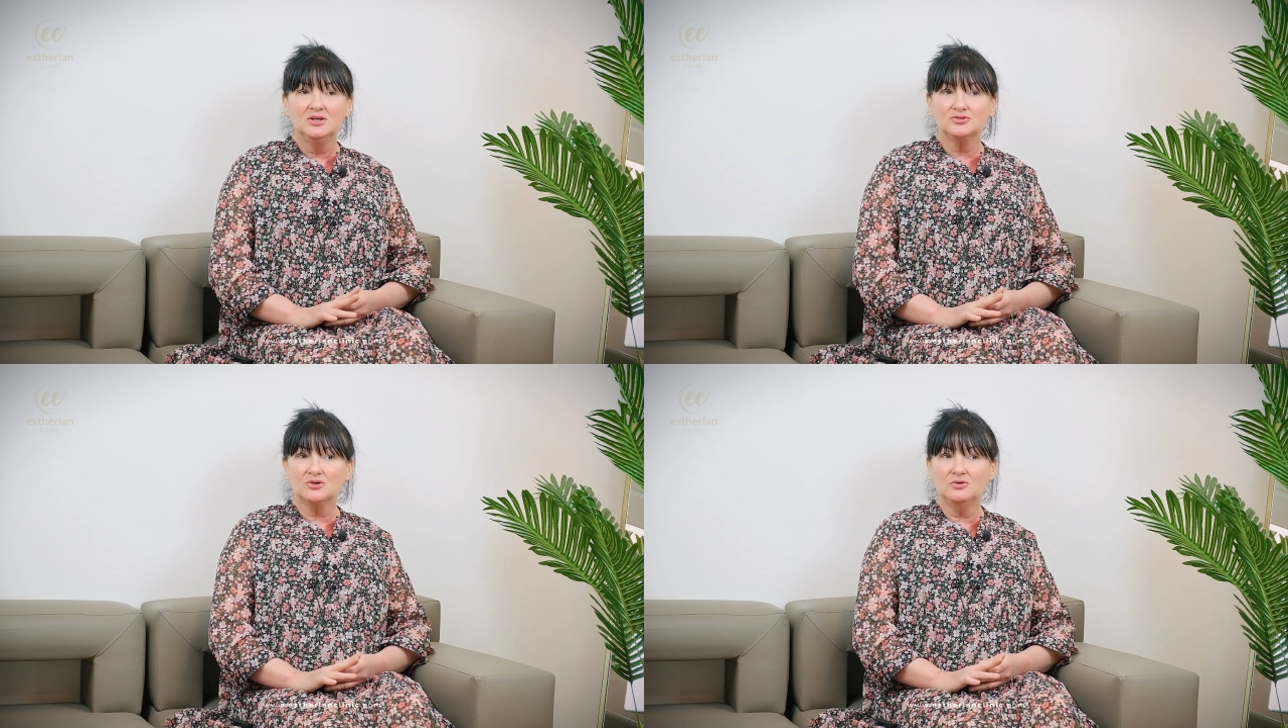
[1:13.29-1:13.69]

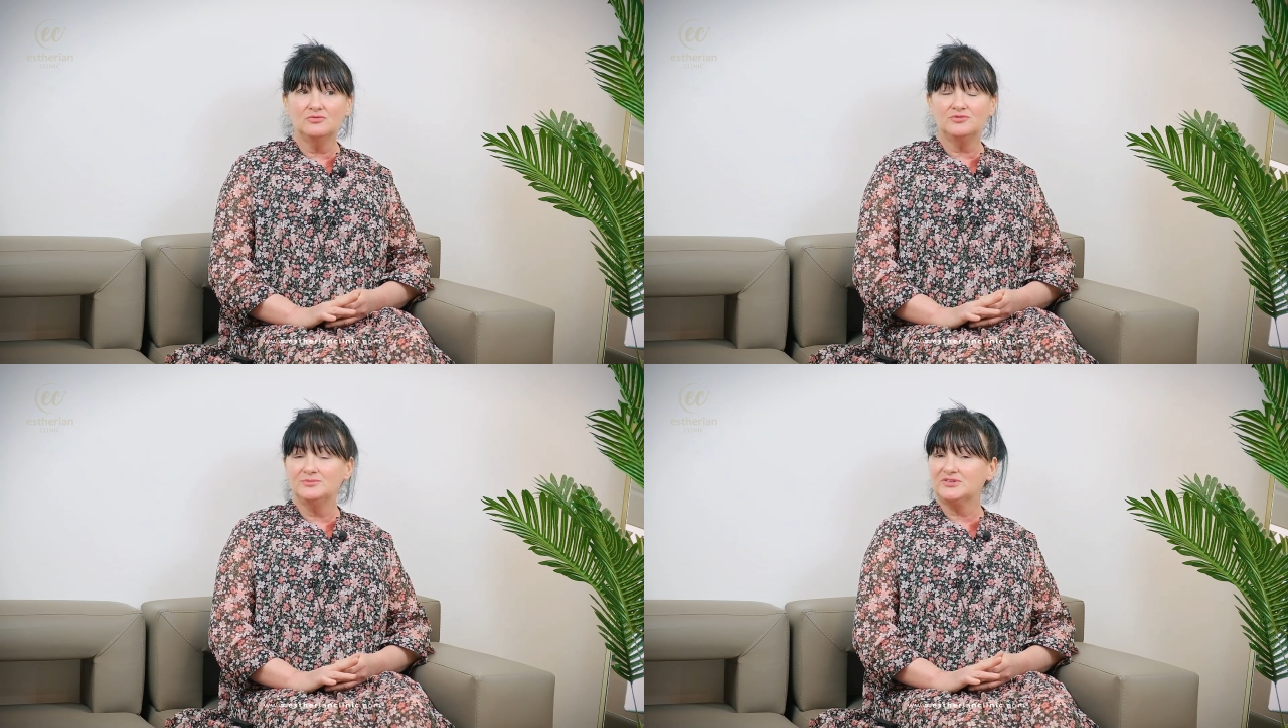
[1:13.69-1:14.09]
So
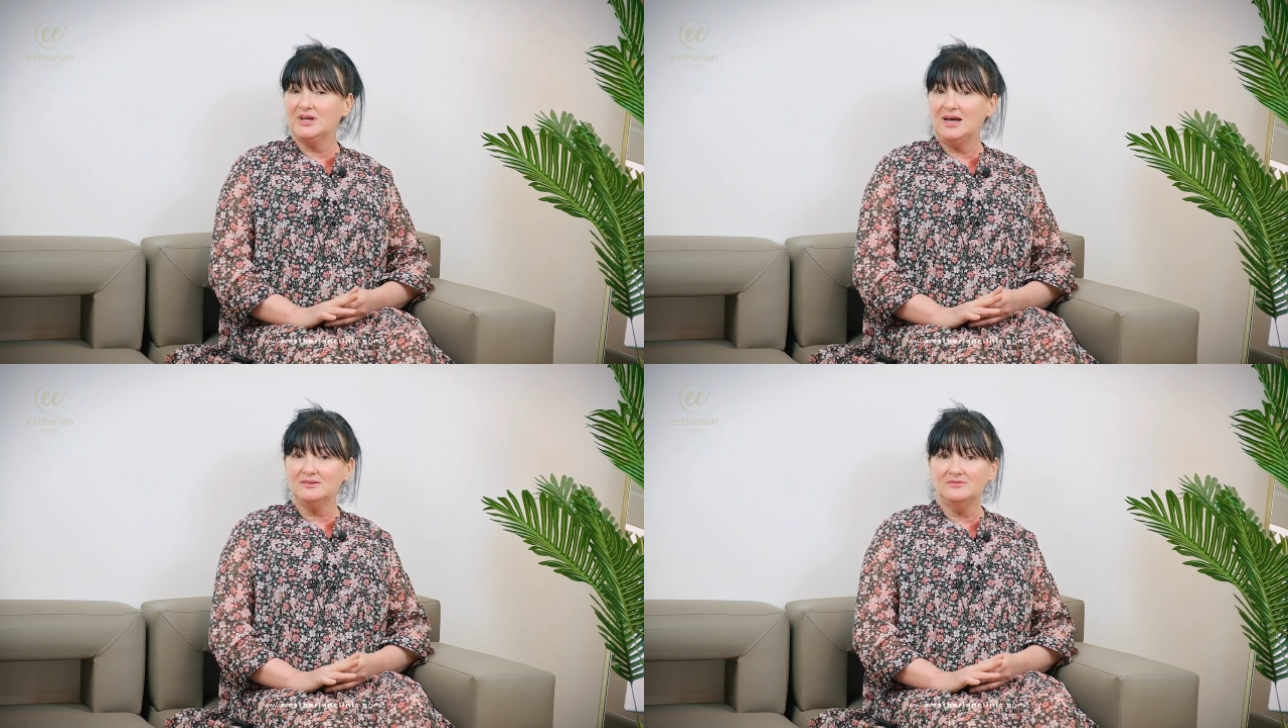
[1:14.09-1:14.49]
from
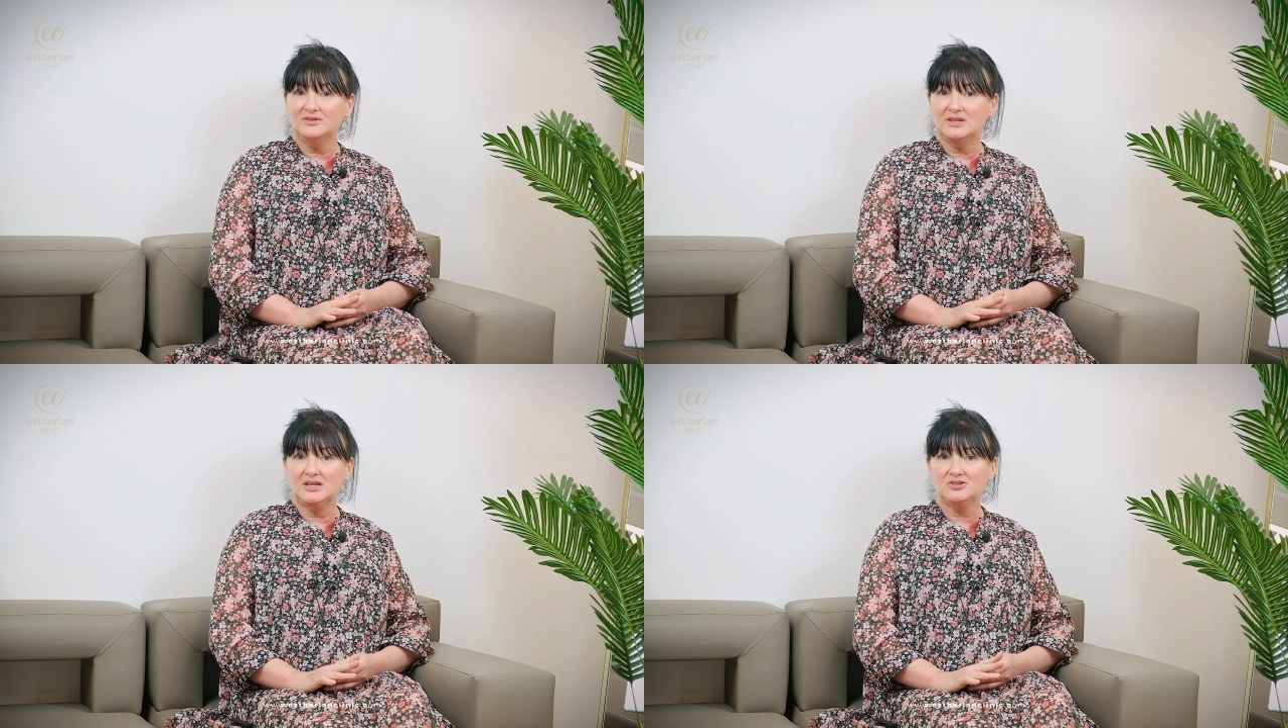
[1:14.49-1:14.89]
start to
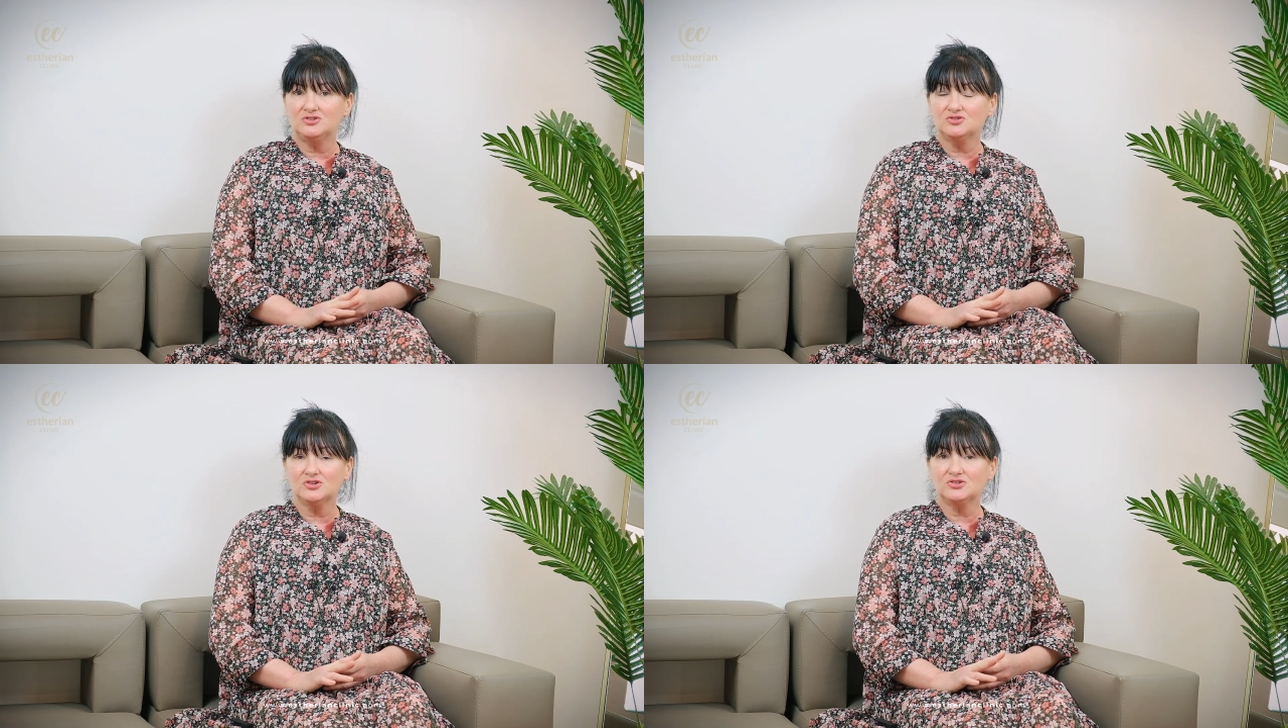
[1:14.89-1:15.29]
finish,
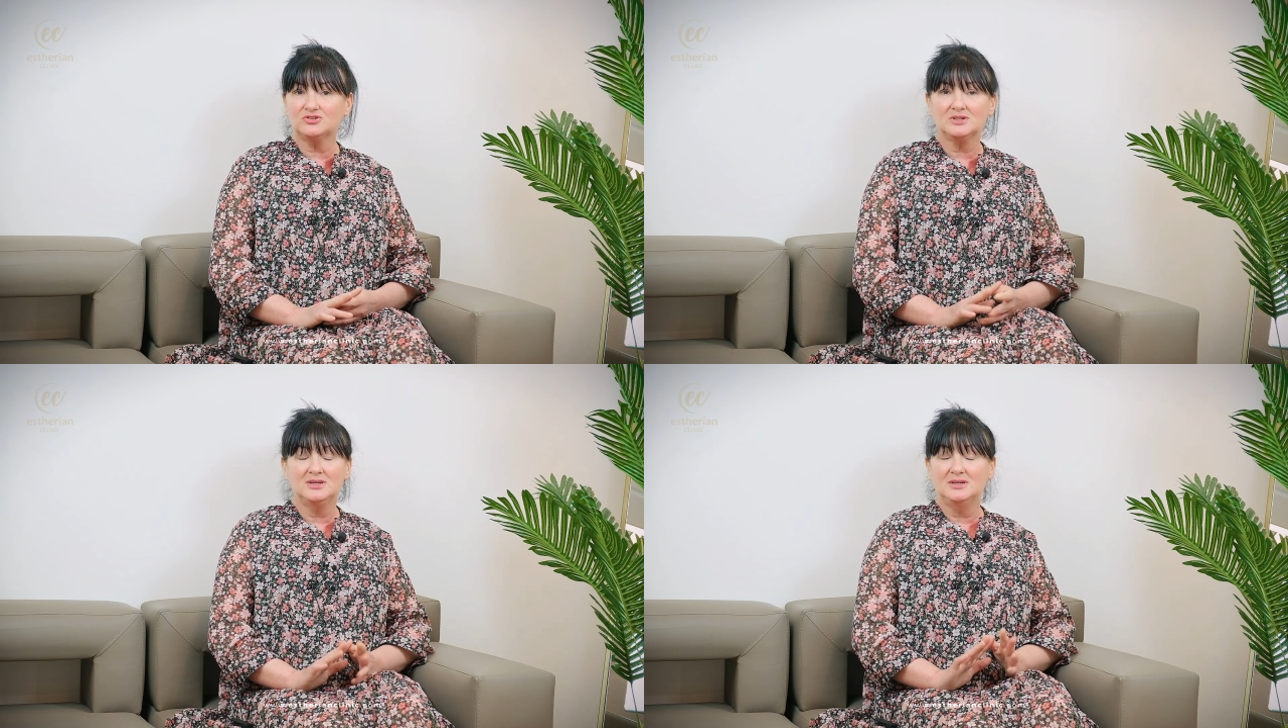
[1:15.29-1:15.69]
just,